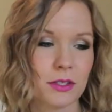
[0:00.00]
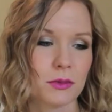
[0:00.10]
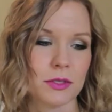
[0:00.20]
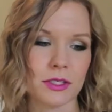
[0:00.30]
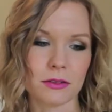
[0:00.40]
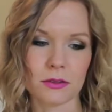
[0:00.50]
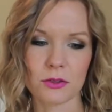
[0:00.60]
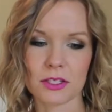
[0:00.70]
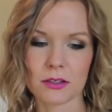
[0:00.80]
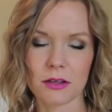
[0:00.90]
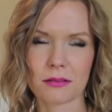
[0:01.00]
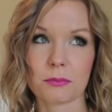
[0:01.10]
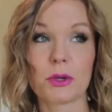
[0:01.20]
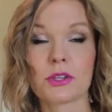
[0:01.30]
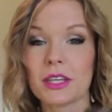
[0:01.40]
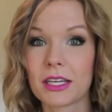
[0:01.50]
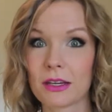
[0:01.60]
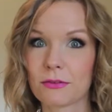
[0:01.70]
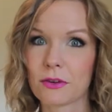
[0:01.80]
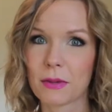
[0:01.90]
This was a birthday
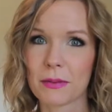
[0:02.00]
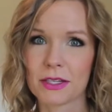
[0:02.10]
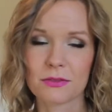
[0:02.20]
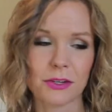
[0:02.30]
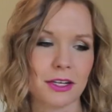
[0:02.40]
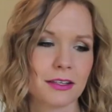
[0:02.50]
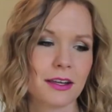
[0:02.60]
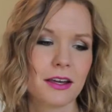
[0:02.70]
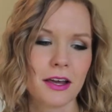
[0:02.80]
gift from my best friend